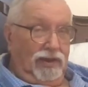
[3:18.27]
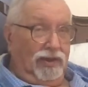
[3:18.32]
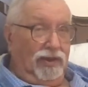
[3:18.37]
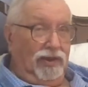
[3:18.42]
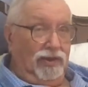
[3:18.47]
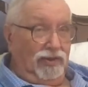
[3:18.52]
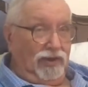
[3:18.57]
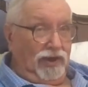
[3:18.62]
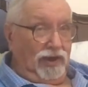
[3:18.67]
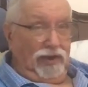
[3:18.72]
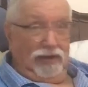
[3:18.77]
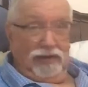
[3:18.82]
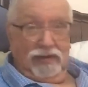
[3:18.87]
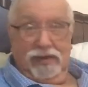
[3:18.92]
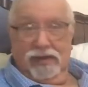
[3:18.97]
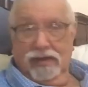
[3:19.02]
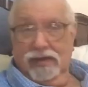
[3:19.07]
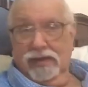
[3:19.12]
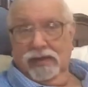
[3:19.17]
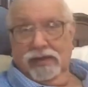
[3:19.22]
Yet
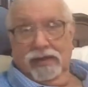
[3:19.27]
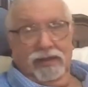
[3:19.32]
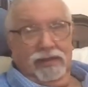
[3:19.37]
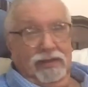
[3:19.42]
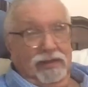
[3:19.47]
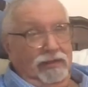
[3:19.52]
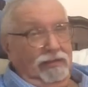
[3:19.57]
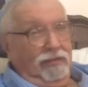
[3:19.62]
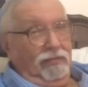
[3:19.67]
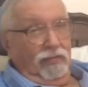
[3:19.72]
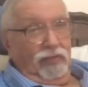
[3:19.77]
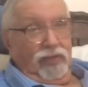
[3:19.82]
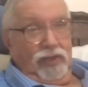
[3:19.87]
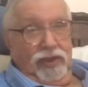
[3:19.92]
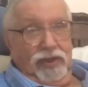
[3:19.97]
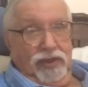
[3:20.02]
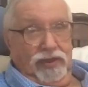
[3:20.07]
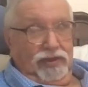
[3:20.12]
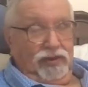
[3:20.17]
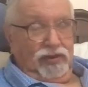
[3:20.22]

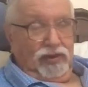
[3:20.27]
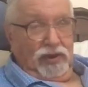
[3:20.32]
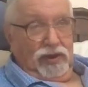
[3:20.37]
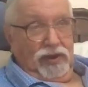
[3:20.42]
there's,